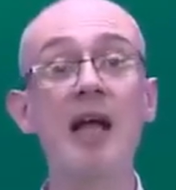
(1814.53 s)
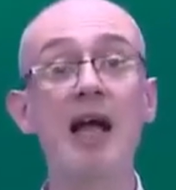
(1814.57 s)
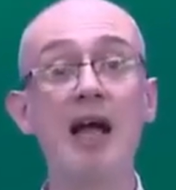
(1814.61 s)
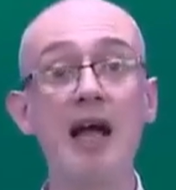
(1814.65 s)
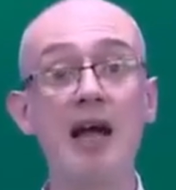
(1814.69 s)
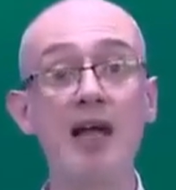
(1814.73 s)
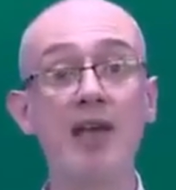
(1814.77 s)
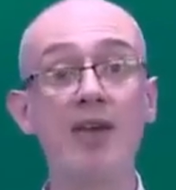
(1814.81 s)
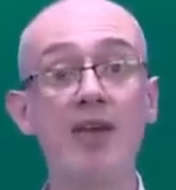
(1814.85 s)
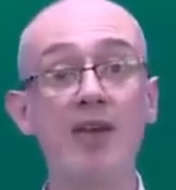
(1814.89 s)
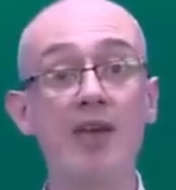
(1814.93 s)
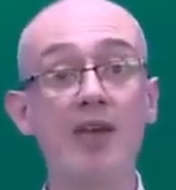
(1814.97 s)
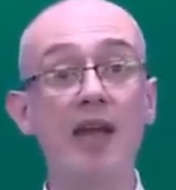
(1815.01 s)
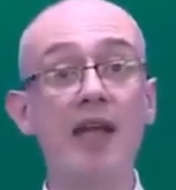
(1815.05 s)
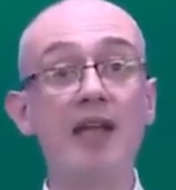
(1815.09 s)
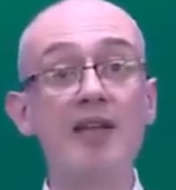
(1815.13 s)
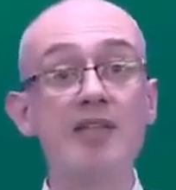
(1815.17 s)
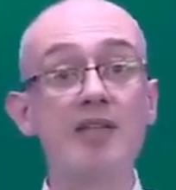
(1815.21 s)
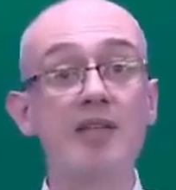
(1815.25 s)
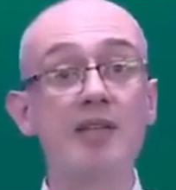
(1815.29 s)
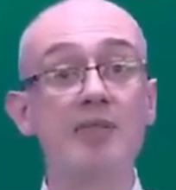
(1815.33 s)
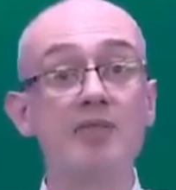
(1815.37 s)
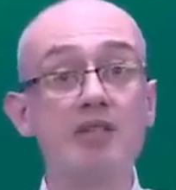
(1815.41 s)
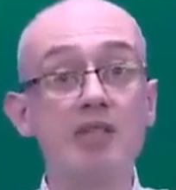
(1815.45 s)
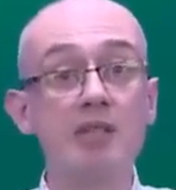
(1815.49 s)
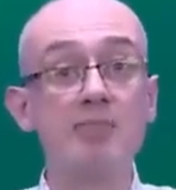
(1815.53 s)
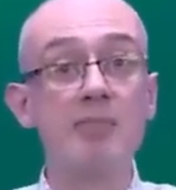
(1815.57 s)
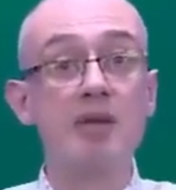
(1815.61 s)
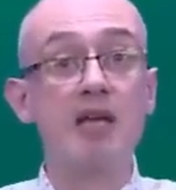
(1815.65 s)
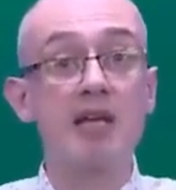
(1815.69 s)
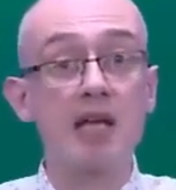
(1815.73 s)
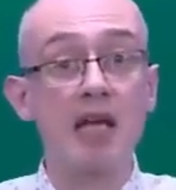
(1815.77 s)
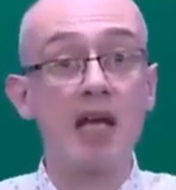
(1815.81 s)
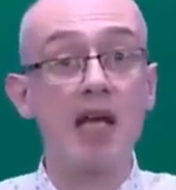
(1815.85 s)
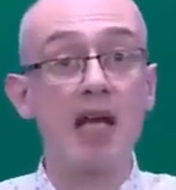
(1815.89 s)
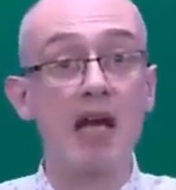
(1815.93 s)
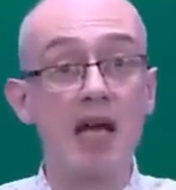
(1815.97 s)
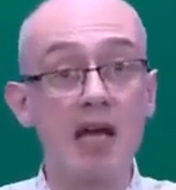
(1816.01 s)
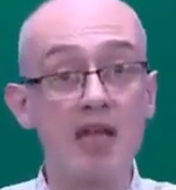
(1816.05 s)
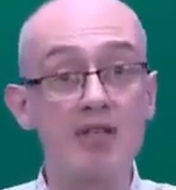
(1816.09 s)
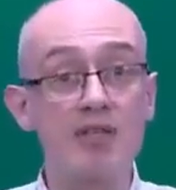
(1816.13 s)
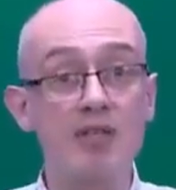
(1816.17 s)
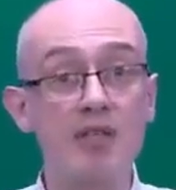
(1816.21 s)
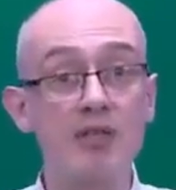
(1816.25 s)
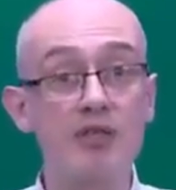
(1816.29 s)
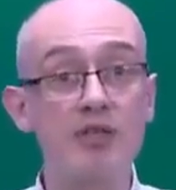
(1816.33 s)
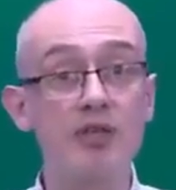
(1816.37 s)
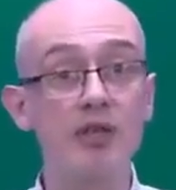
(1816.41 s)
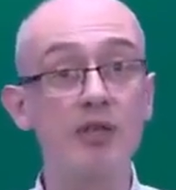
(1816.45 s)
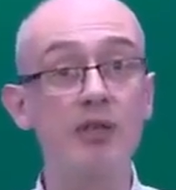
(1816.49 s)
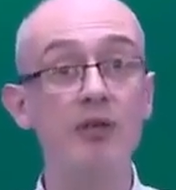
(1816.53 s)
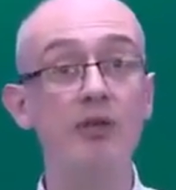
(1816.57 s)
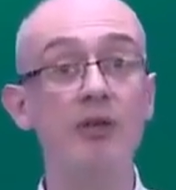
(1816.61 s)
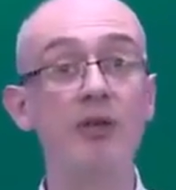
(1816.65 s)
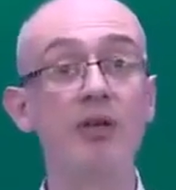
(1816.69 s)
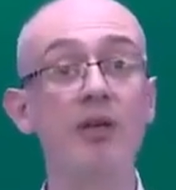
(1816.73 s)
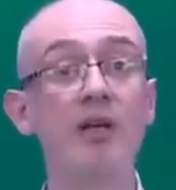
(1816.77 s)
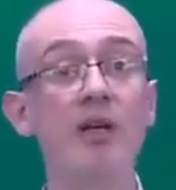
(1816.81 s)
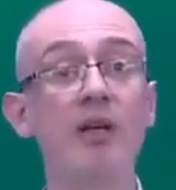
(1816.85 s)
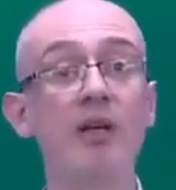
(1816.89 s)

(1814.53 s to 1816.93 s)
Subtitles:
and native speaker attitude